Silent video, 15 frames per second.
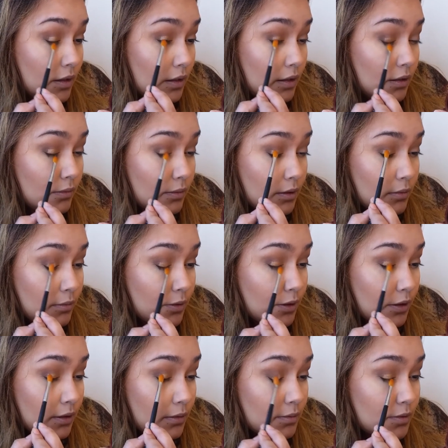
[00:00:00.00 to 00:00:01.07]
And I'm gonna bring
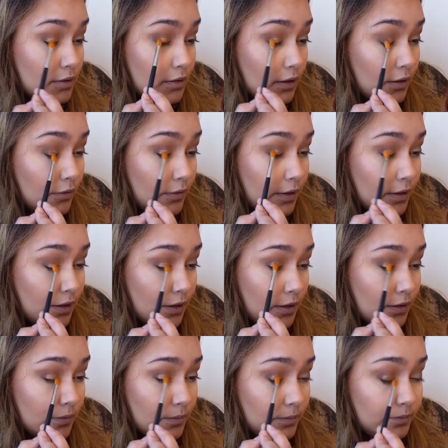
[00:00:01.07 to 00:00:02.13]
it up to like right there.